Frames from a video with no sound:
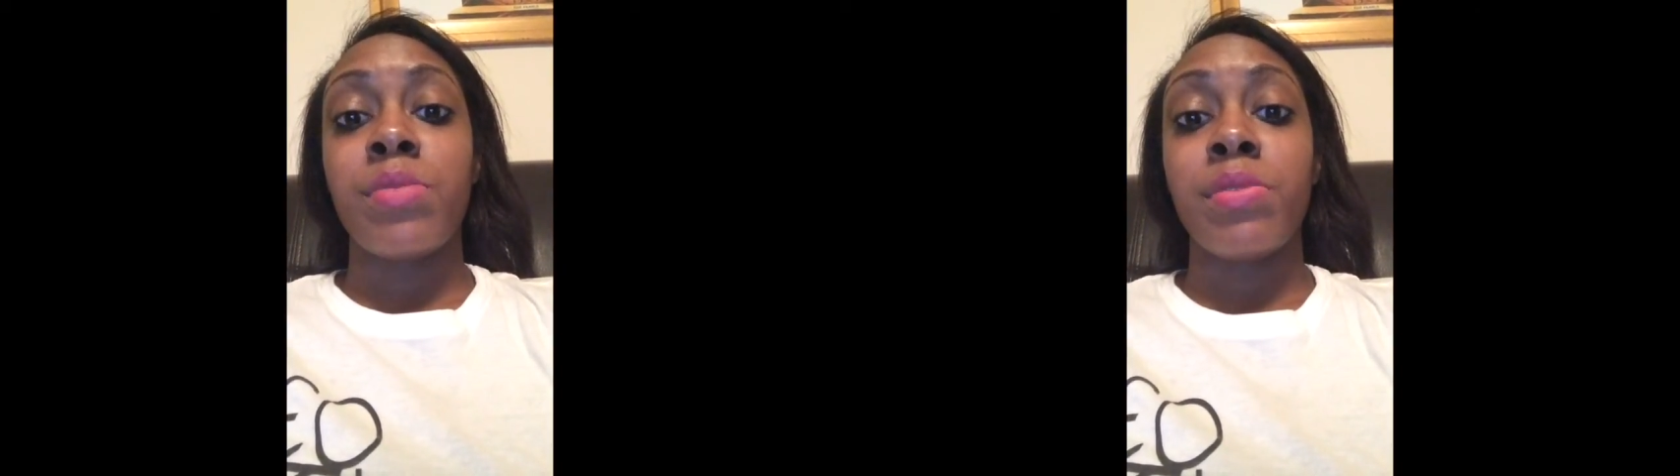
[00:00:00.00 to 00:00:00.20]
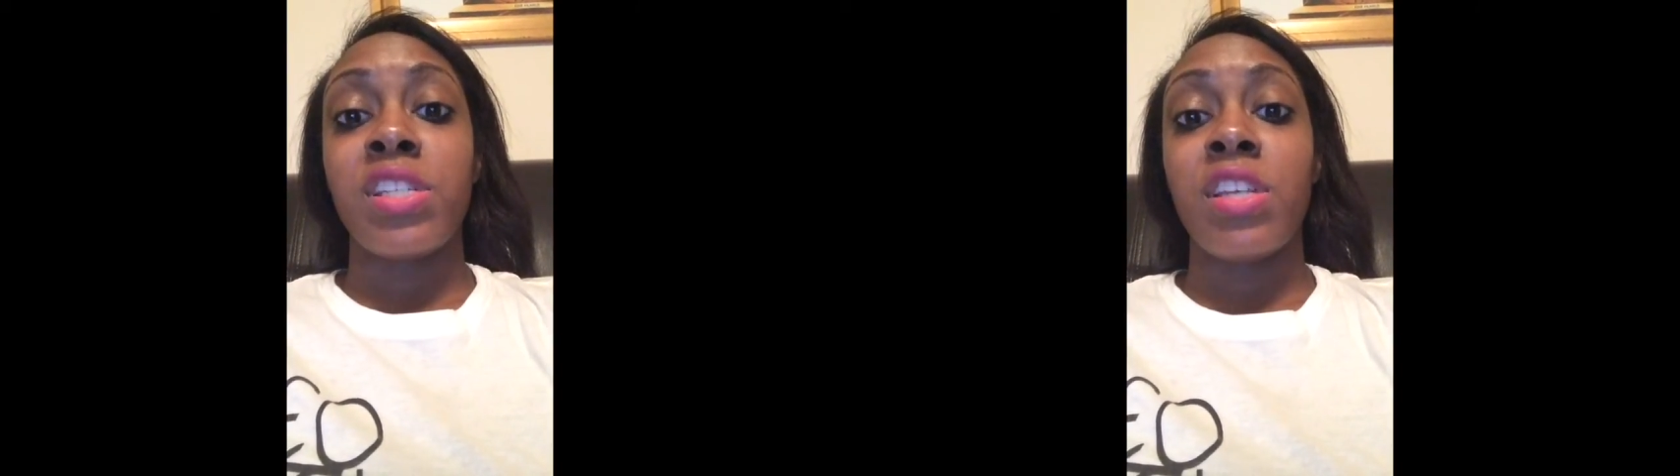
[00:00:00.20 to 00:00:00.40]

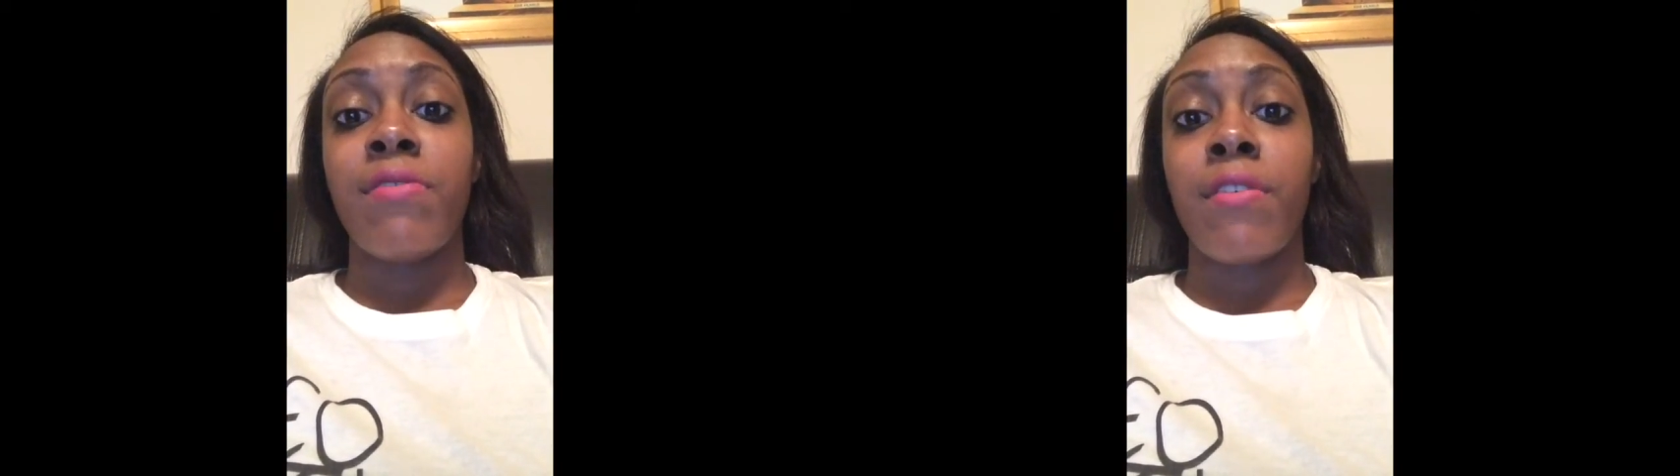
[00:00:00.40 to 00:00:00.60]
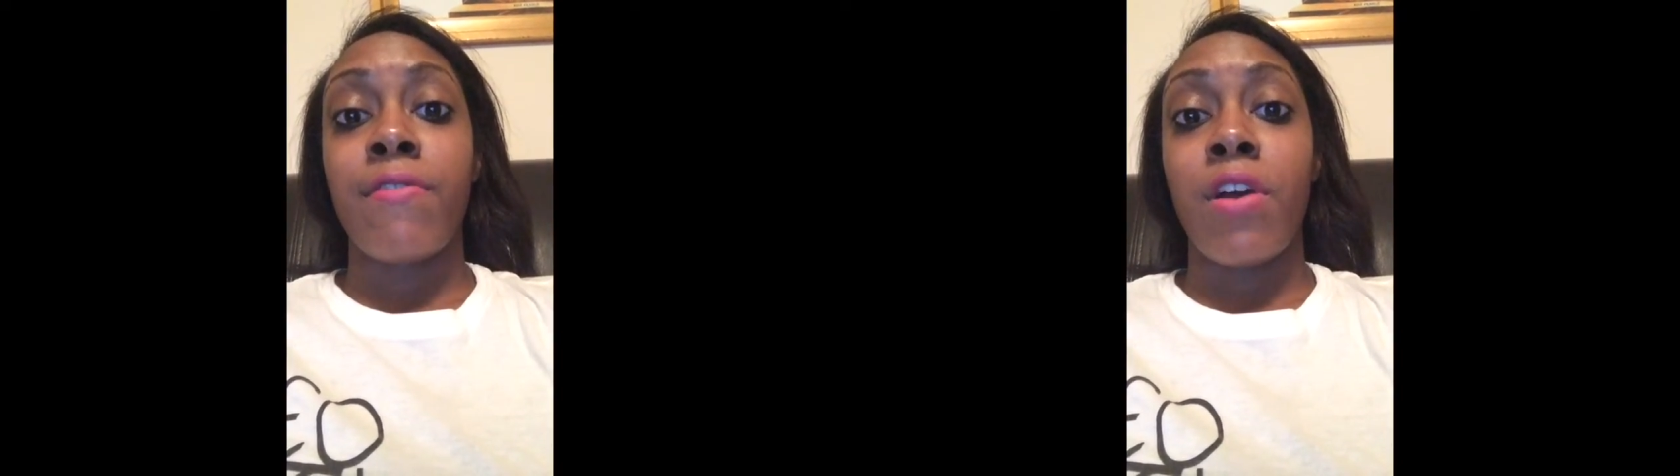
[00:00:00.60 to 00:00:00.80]

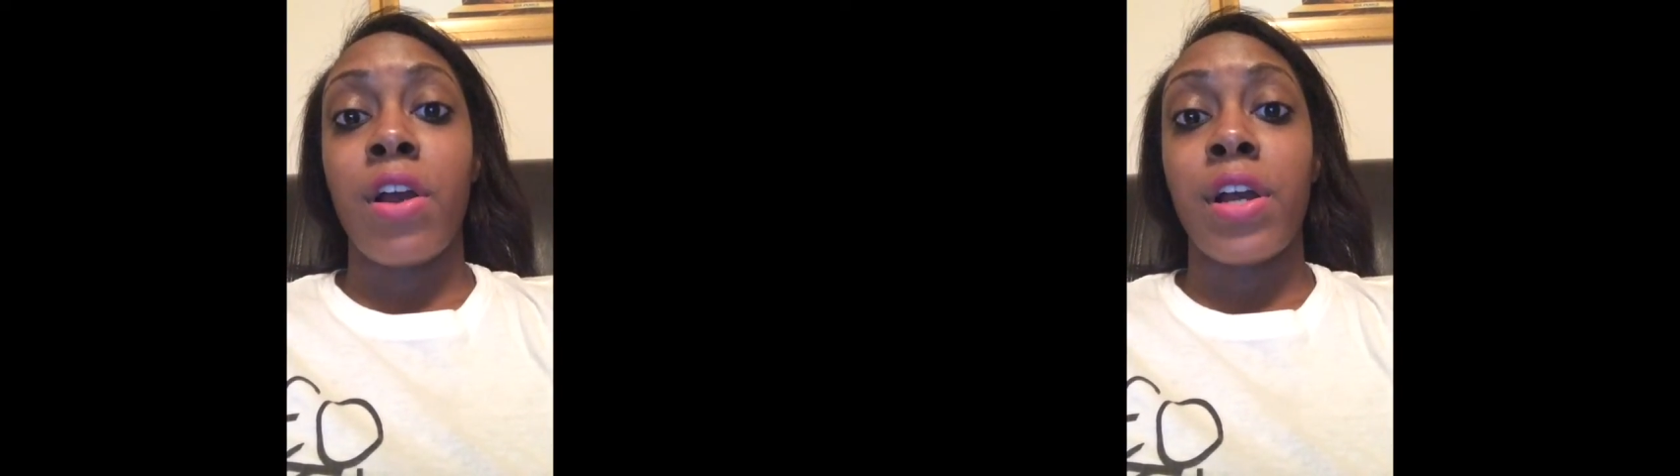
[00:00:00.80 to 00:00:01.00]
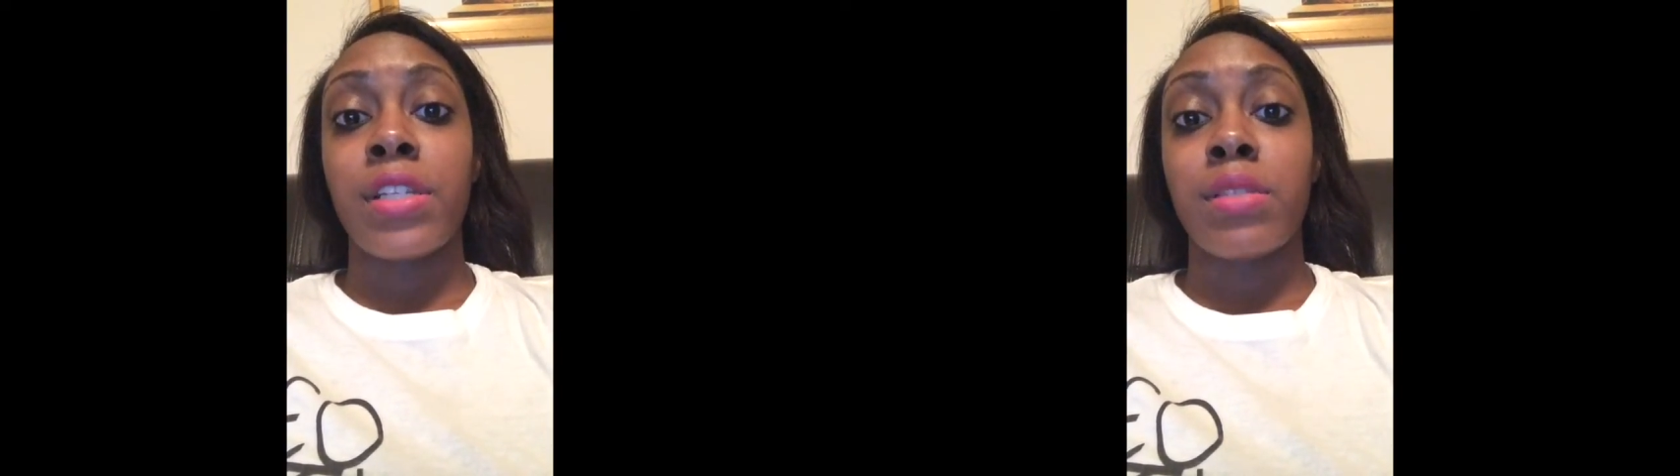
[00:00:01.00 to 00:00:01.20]
specific
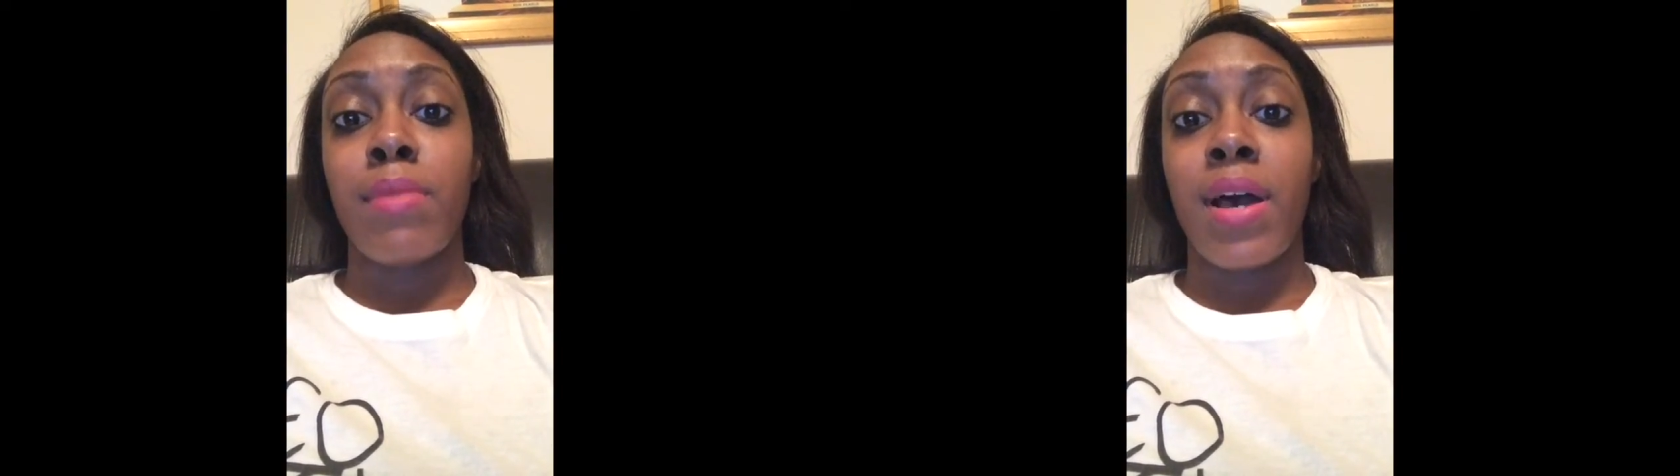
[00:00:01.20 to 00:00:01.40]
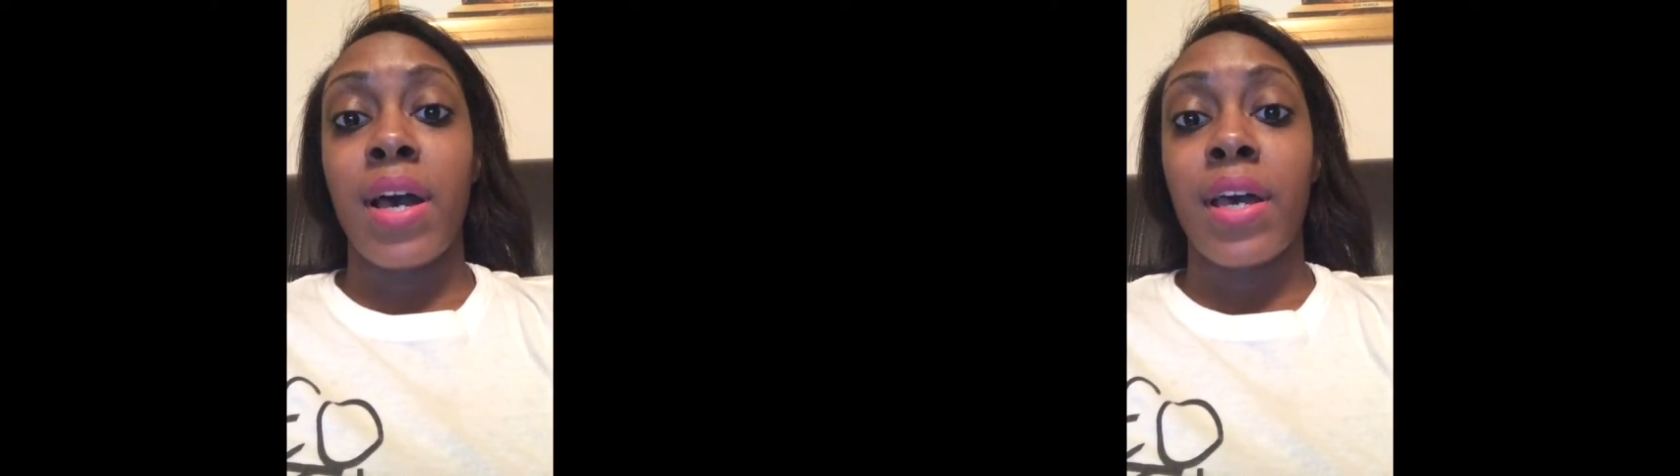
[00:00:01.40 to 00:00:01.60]
far as
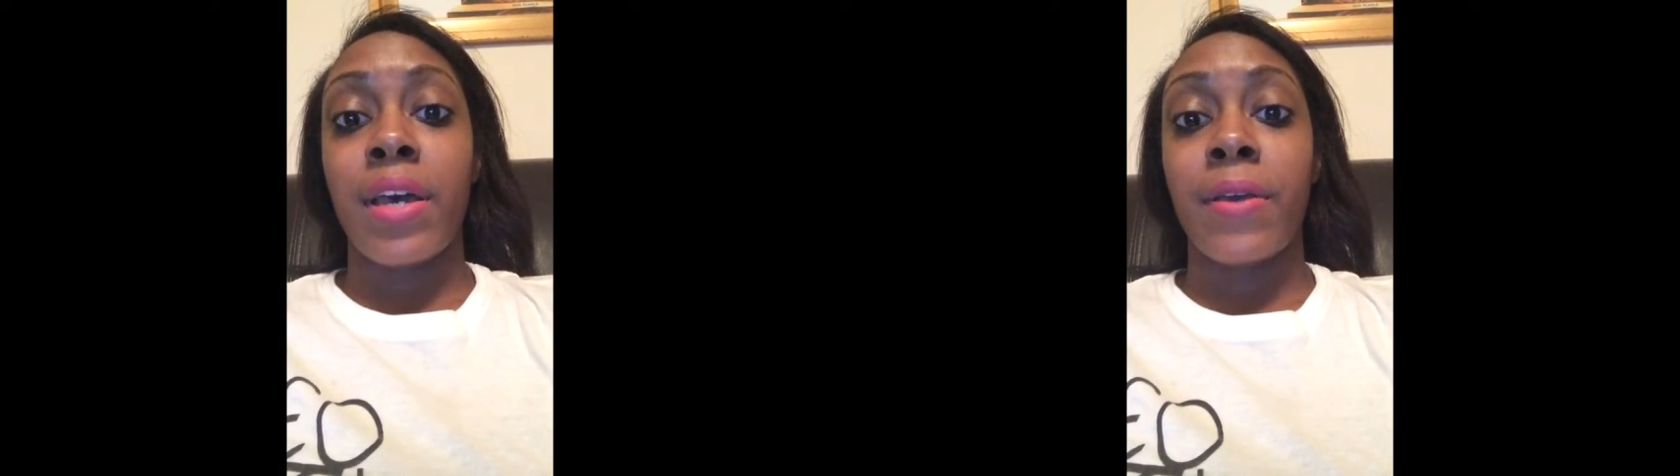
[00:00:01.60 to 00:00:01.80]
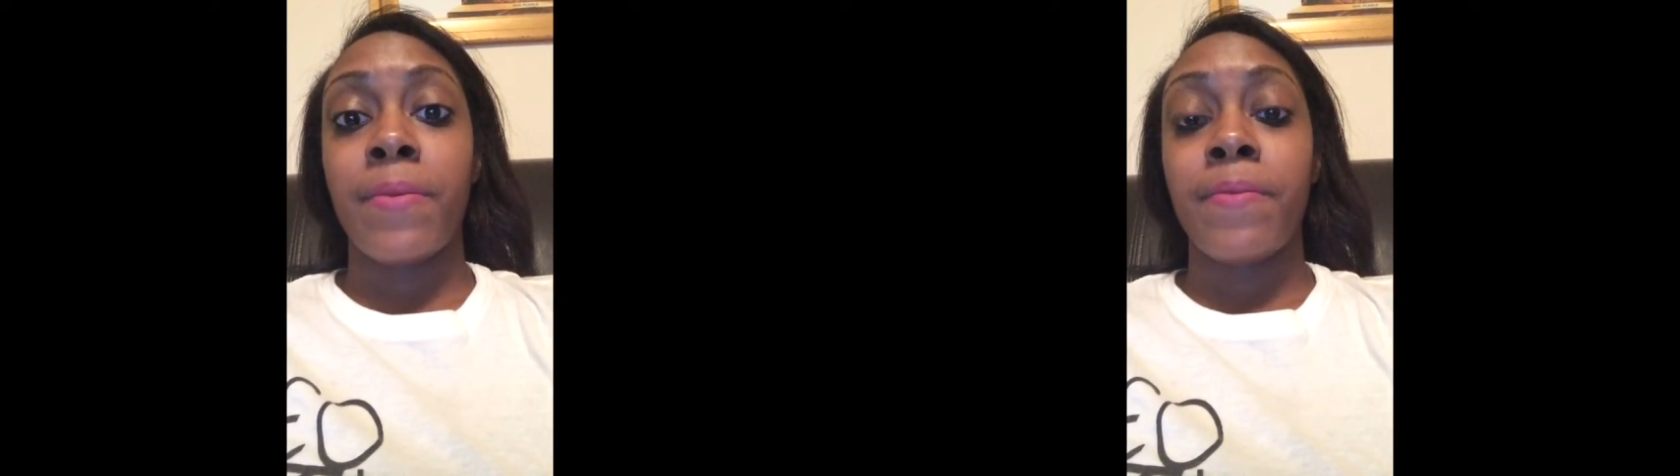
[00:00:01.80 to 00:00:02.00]
my